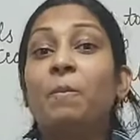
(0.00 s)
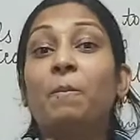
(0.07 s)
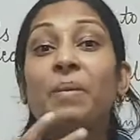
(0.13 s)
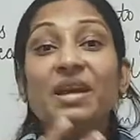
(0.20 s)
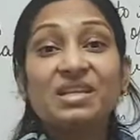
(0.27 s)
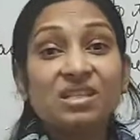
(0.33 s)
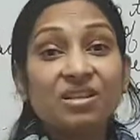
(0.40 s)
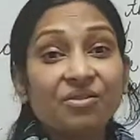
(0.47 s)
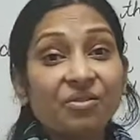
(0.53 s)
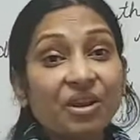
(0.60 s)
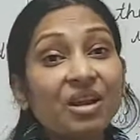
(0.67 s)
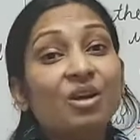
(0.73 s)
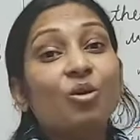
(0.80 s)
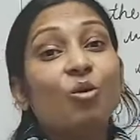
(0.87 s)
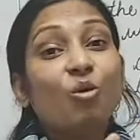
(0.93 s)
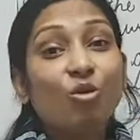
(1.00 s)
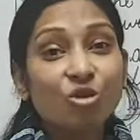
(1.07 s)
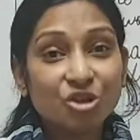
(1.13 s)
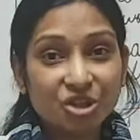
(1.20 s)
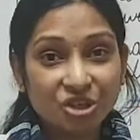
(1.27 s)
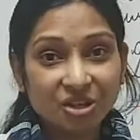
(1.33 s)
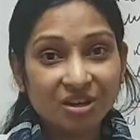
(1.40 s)
Pacific
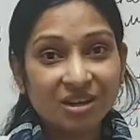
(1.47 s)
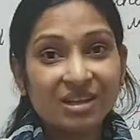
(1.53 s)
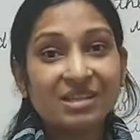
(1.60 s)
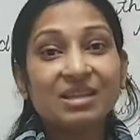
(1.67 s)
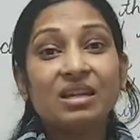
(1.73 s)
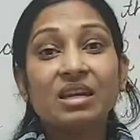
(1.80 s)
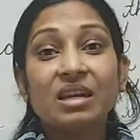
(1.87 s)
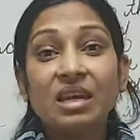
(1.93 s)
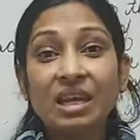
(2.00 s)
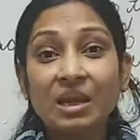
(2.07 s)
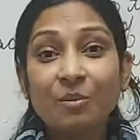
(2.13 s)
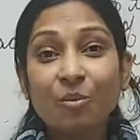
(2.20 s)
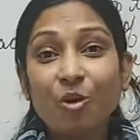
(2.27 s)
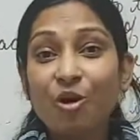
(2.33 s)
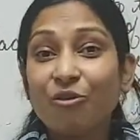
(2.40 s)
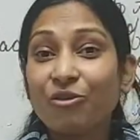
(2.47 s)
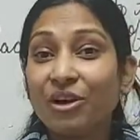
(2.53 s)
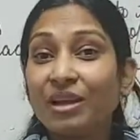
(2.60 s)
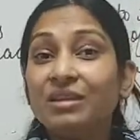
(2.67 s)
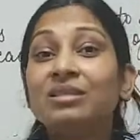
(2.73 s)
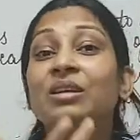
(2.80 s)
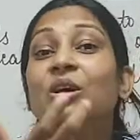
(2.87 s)
Ocean is a name of
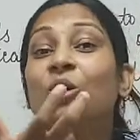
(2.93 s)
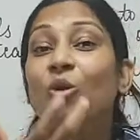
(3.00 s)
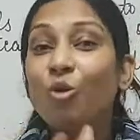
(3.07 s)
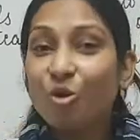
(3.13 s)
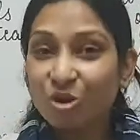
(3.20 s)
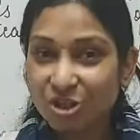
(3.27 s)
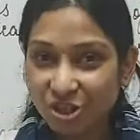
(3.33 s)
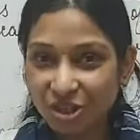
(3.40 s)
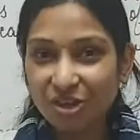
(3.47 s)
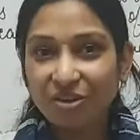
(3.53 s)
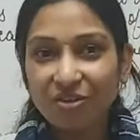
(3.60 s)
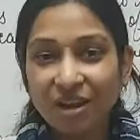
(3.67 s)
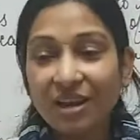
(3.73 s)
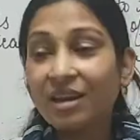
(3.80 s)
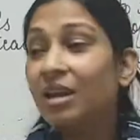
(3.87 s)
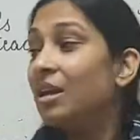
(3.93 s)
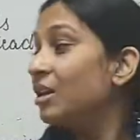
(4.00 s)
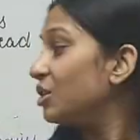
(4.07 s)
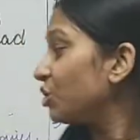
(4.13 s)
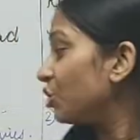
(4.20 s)
an ocean, right?